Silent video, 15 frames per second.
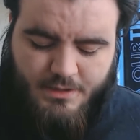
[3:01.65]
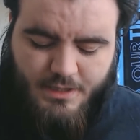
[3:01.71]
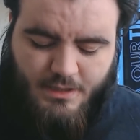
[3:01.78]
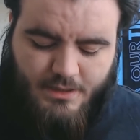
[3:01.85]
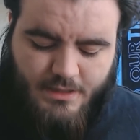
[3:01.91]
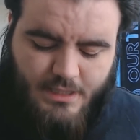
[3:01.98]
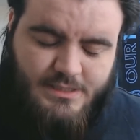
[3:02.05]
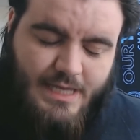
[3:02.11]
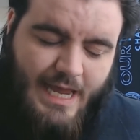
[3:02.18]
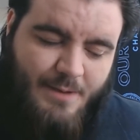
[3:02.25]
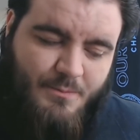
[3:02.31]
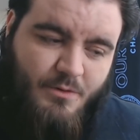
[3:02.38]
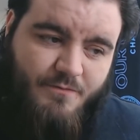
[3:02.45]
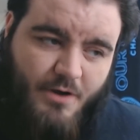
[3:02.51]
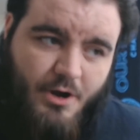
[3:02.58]
this game
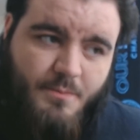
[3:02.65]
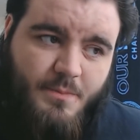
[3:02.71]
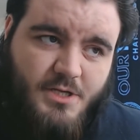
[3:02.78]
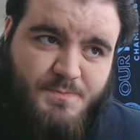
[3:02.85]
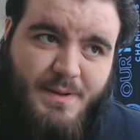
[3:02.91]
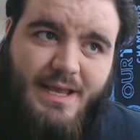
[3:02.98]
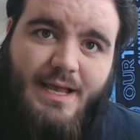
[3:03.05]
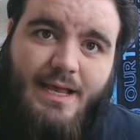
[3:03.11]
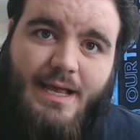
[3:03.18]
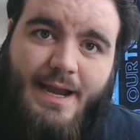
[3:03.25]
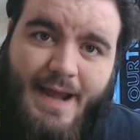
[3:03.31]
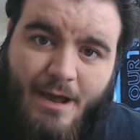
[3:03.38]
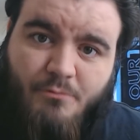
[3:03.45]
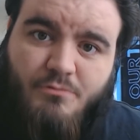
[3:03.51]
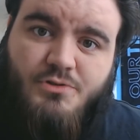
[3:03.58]
will very much be an
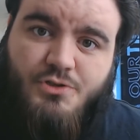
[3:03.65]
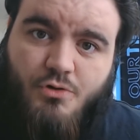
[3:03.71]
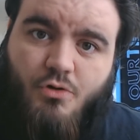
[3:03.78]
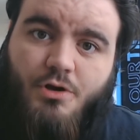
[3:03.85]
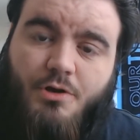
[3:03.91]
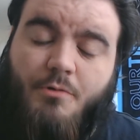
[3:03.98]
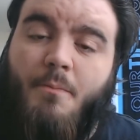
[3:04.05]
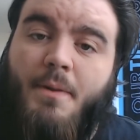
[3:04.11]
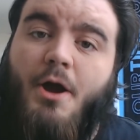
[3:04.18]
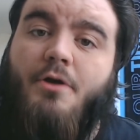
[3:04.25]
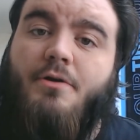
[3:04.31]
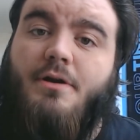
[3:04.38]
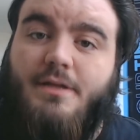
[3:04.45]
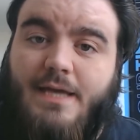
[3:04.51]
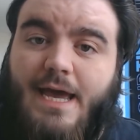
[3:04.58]
outscore your
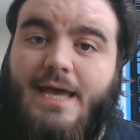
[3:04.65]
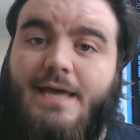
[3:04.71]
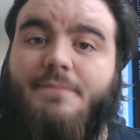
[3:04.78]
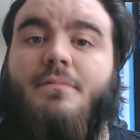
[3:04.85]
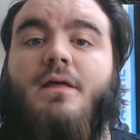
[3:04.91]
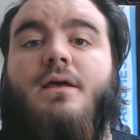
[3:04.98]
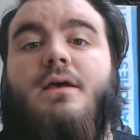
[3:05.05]
opponent game.